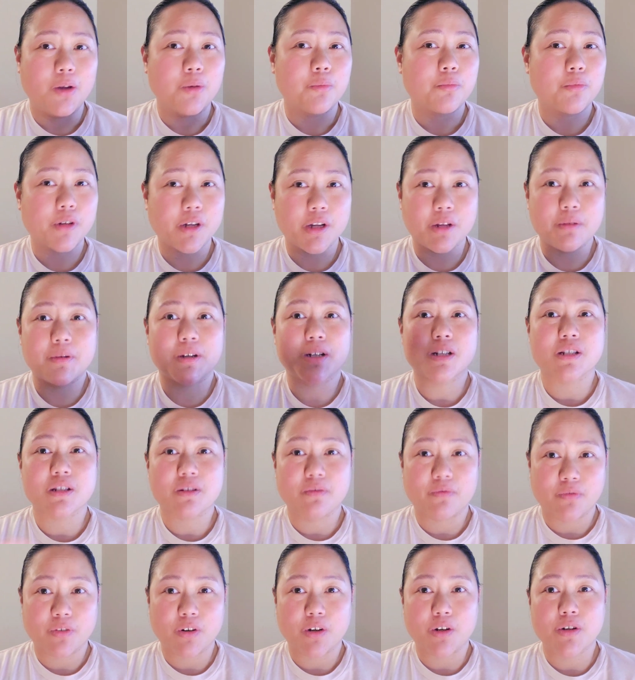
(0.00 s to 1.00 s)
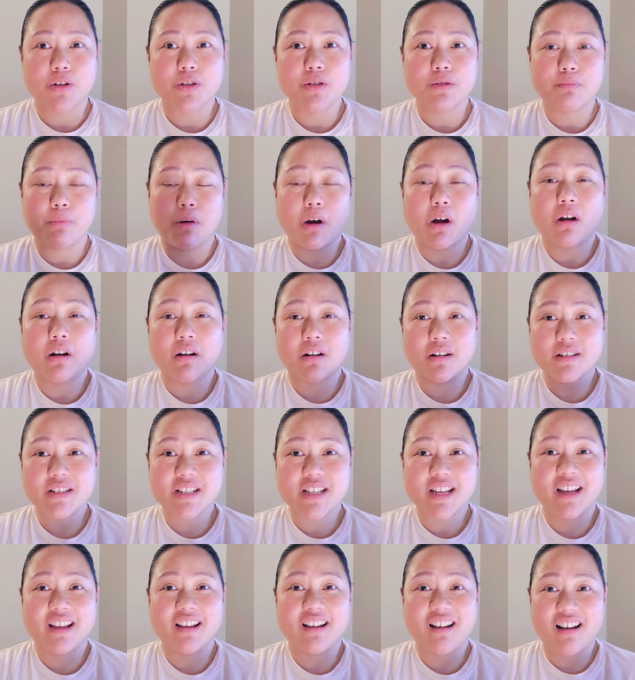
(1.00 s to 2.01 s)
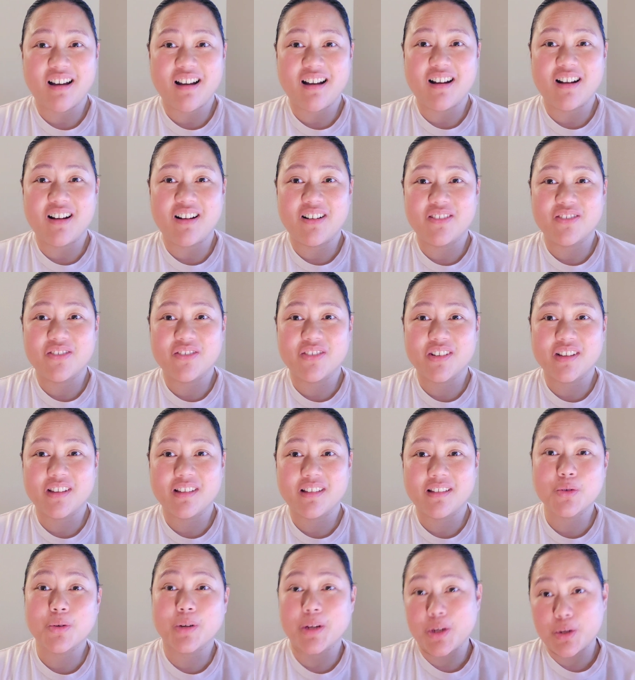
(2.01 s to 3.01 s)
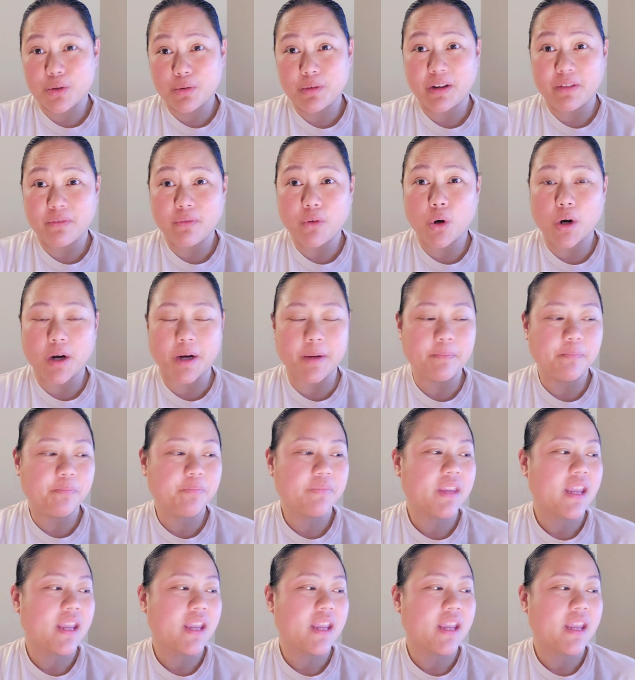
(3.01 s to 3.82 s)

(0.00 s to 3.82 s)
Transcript: pretty much the first part of 2024.